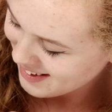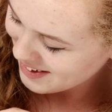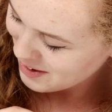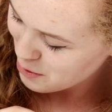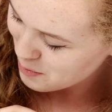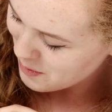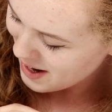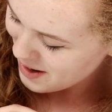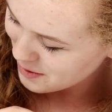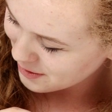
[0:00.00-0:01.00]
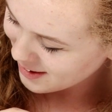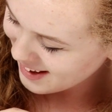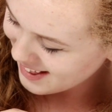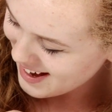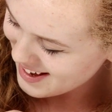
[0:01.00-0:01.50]
Look at those brows
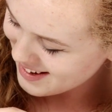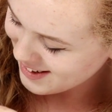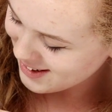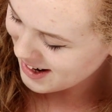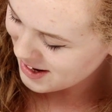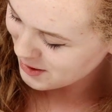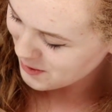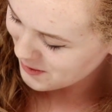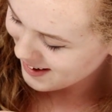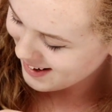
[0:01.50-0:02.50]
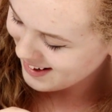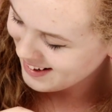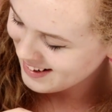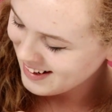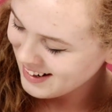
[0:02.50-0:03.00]
and that shadow.
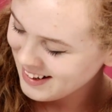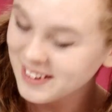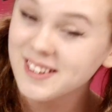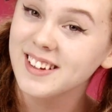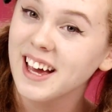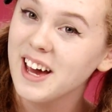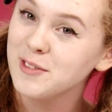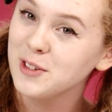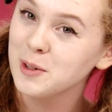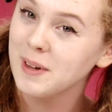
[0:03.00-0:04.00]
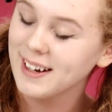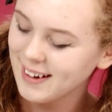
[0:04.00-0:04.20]
Looks like I have two black